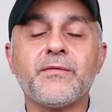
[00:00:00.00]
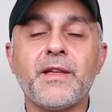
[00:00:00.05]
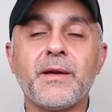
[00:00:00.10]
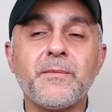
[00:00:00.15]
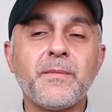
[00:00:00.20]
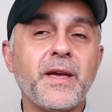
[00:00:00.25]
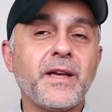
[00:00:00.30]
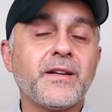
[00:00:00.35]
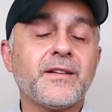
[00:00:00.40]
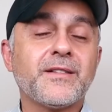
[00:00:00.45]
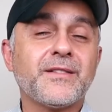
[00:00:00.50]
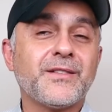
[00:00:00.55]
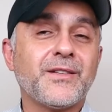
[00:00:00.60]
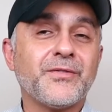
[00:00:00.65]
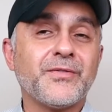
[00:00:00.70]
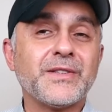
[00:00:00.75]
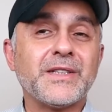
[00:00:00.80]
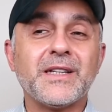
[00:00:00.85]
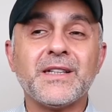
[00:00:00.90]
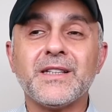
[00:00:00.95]
they make the
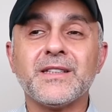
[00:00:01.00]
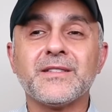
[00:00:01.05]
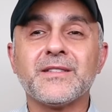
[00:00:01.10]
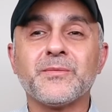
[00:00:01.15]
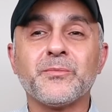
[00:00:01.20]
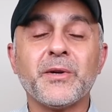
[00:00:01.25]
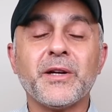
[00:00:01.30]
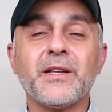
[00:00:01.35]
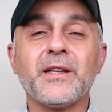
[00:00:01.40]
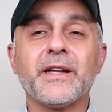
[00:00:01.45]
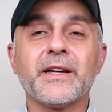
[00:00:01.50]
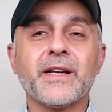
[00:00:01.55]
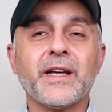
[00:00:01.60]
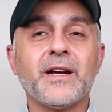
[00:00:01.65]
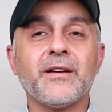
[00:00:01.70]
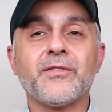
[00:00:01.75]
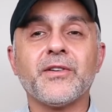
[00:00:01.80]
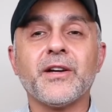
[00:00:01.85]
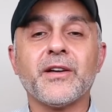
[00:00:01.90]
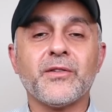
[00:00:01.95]
vanilla smell like
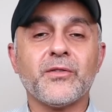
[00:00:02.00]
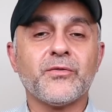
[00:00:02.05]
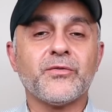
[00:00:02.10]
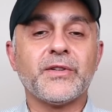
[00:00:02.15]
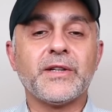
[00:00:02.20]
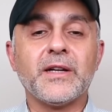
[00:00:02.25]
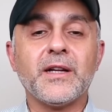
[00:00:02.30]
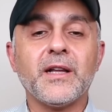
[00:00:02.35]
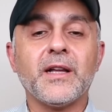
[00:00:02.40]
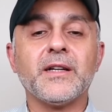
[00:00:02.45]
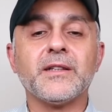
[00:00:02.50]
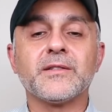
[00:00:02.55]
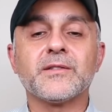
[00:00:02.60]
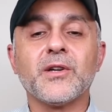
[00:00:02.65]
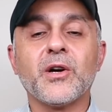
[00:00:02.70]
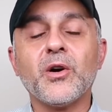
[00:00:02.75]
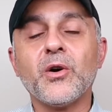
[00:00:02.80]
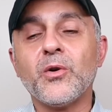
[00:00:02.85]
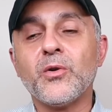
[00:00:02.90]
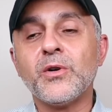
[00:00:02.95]
every other vanilla.
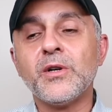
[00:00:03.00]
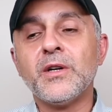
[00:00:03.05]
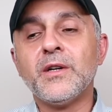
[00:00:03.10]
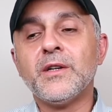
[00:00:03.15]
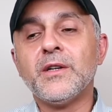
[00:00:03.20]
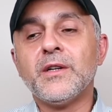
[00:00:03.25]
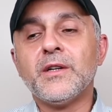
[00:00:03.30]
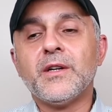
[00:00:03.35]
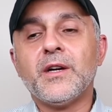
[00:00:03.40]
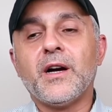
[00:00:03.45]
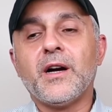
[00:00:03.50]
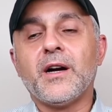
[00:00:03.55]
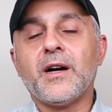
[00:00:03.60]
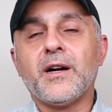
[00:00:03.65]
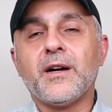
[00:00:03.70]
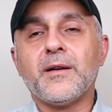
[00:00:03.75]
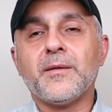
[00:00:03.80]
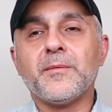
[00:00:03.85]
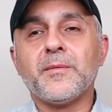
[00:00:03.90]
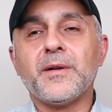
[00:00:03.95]
So
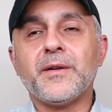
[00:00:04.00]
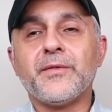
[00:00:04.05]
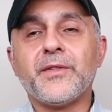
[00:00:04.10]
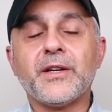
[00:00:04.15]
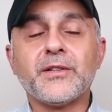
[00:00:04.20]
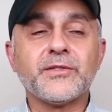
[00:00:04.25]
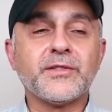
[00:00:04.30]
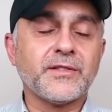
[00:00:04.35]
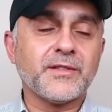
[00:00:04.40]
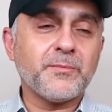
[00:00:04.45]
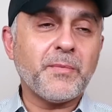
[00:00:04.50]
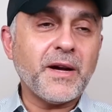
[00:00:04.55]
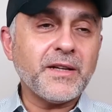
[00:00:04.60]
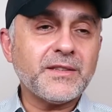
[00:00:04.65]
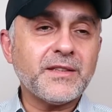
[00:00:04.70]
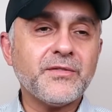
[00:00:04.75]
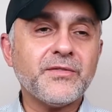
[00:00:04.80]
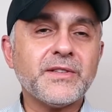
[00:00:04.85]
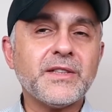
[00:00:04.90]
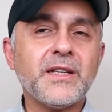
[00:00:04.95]
um, there's the
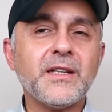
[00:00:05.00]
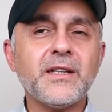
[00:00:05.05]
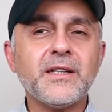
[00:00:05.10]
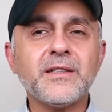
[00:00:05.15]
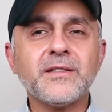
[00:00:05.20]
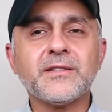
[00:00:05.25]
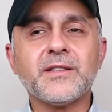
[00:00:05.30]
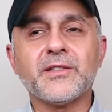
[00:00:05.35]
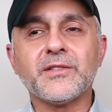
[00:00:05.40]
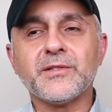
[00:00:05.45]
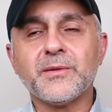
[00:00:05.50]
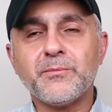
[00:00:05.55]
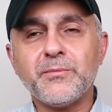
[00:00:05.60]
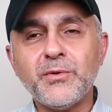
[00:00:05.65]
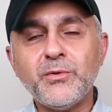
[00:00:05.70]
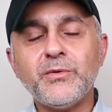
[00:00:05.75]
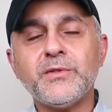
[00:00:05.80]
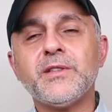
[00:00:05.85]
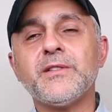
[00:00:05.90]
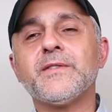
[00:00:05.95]
spicy vanillas, there's the
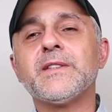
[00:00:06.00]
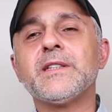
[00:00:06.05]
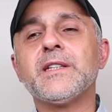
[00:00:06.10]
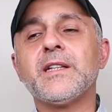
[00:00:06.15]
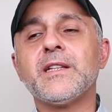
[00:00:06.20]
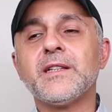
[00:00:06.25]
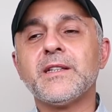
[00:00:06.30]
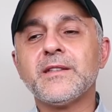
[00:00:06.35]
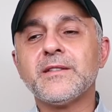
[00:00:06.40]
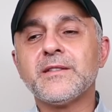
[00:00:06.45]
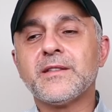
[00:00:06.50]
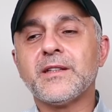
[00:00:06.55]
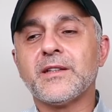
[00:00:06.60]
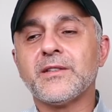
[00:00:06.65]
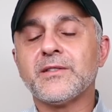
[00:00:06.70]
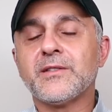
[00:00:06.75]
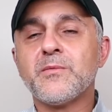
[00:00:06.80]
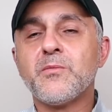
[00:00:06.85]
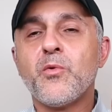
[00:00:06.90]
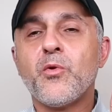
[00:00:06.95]
boozy vanillas,
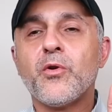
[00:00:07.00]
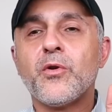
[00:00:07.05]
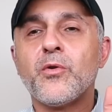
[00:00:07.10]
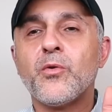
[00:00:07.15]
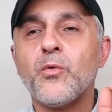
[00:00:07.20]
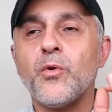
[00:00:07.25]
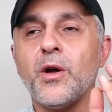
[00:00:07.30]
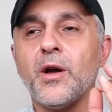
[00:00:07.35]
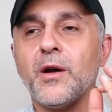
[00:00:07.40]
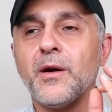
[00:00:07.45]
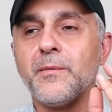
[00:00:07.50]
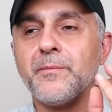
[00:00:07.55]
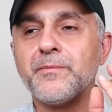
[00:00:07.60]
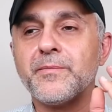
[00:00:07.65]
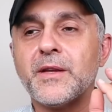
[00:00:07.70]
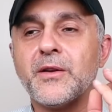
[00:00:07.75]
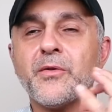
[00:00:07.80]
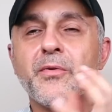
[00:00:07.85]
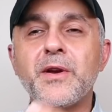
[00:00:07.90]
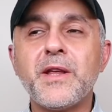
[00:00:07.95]
there's the more
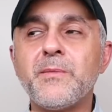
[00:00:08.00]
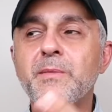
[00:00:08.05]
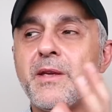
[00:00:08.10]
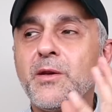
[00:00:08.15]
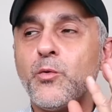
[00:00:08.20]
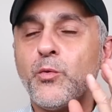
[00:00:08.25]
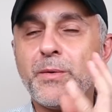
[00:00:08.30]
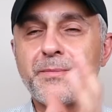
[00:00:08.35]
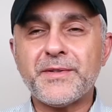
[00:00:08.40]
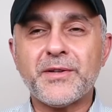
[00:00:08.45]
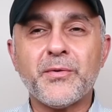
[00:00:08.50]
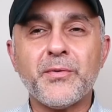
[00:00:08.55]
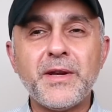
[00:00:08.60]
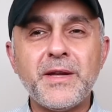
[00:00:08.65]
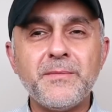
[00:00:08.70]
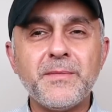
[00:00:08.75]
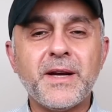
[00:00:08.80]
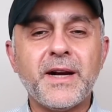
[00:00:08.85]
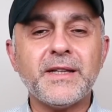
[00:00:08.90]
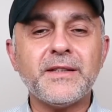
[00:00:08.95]
um, creamy whipped
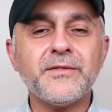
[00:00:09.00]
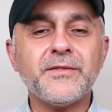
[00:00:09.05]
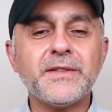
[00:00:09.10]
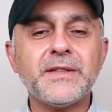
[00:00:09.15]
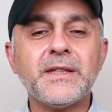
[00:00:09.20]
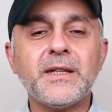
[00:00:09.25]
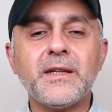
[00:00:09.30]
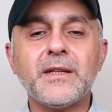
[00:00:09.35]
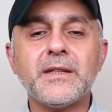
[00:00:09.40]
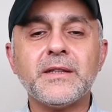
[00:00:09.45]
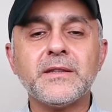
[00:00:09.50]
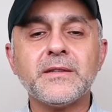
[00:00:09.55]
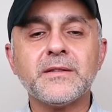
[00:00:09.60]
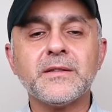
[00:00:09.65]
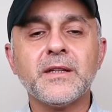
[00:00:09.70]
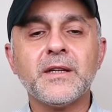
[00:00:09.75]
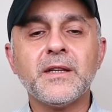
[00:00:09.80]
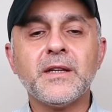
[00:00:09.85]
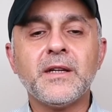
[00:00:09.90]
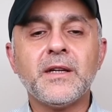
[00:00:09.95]
cream kind of vanillas